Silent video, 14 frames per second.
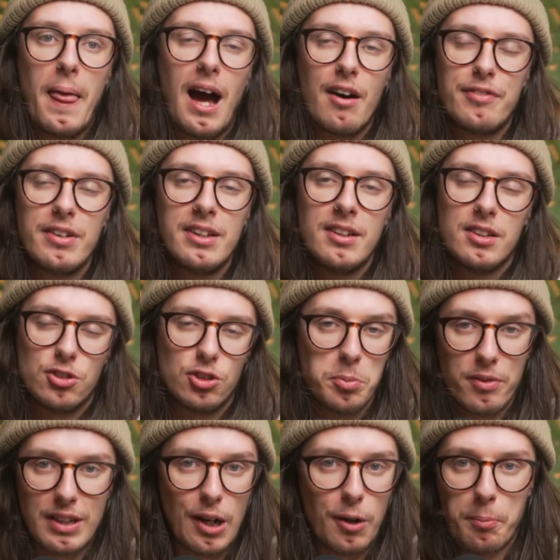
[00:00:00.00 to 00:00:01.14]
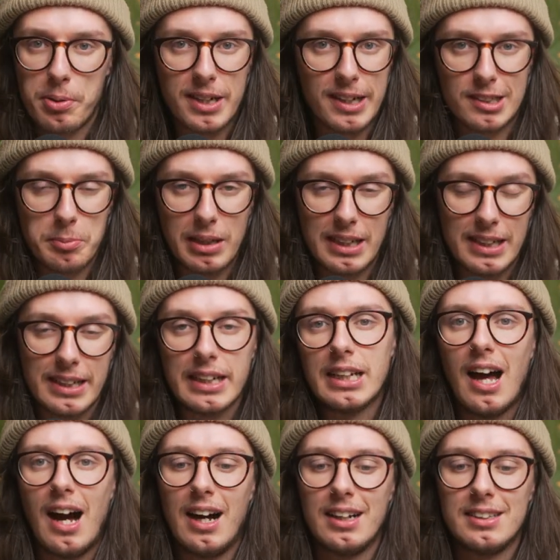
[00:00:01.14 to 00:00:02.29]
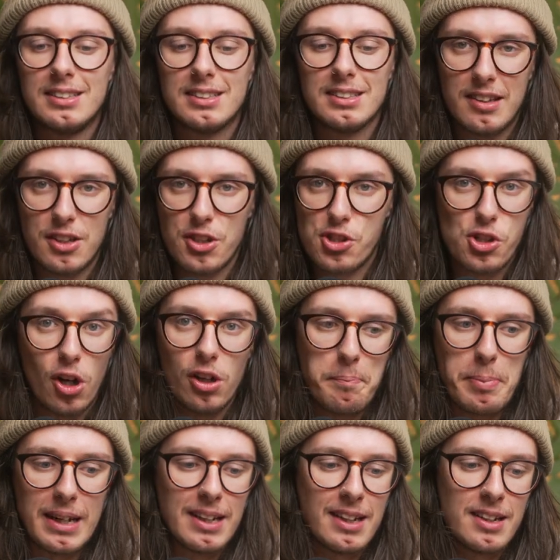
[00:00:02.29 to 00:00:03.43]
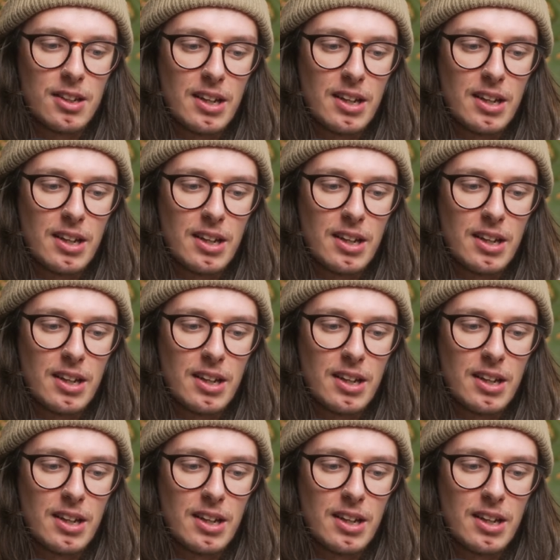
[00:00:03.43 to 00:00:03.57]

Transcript: having some of that unpredictability and the shot being